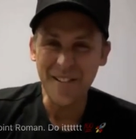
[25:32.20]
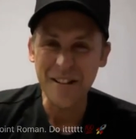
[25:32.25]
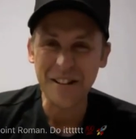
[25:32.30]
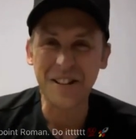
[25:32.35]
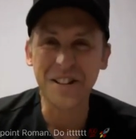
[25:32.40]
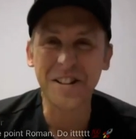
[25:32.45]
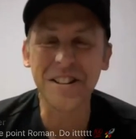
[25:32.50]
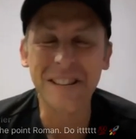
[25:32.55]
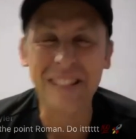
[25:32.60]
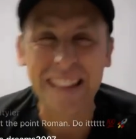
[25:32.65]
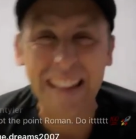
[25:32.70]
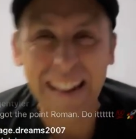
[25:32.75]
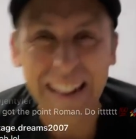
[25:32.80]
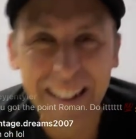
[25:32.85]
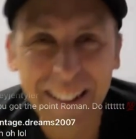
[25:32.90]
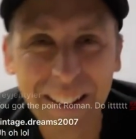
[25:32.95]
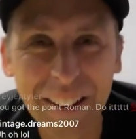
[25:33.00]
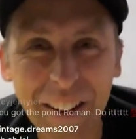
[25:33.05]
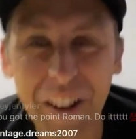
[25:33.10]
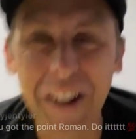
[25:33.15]
was just
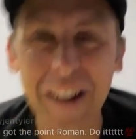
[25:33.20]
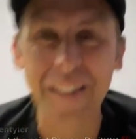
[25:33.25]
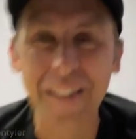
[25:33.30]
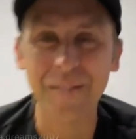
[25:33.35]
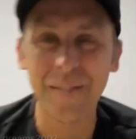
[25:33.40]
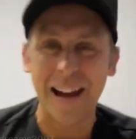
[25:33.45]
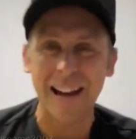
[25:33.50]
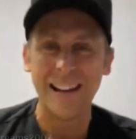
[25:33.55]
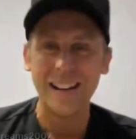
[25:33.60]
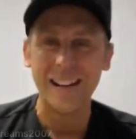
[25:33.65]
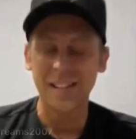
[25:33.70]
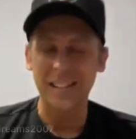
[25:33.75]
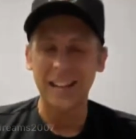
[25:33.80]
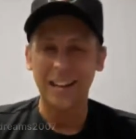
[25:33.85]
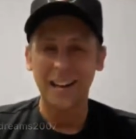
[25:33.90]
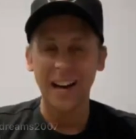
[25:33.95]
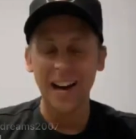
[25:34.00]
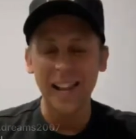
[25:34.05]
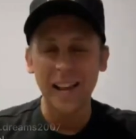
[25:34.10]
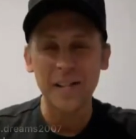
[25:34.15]
getting good, man. That was
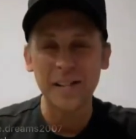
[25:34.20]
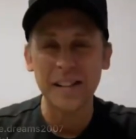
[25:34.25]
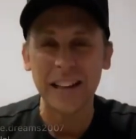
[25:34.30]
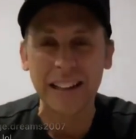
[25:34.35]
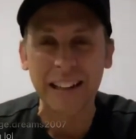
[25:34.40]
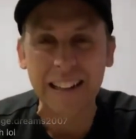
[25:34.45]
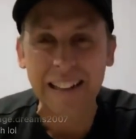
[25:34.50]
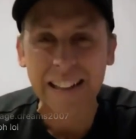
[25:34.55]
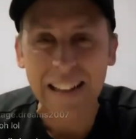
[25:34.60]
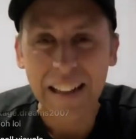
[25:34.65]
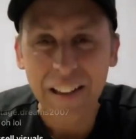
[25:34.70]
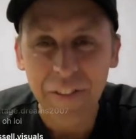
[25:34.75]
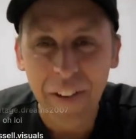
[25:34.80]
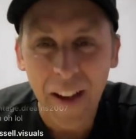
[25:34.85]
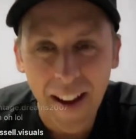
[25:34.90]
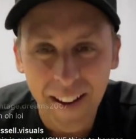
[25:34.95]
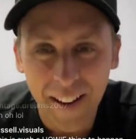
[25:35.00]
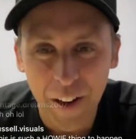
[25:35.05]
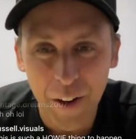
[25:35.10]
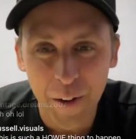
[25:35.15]
like a
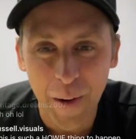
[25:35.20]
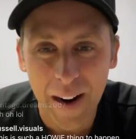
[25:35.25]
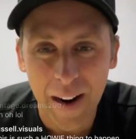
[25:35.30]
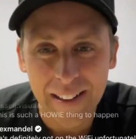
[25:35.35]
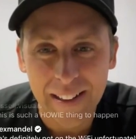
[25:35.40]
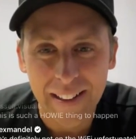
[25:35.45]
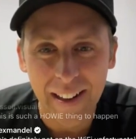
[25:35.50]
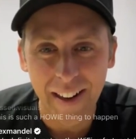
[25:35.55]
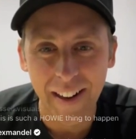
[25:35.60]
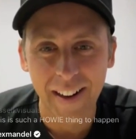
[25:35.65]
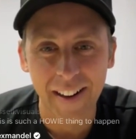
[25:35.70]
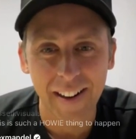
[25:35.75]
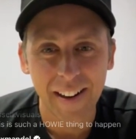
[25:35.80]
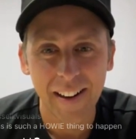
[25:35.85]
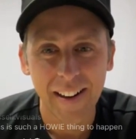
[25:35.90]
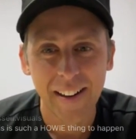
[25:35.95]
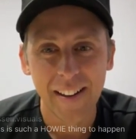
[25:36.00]
cliffhanger right there.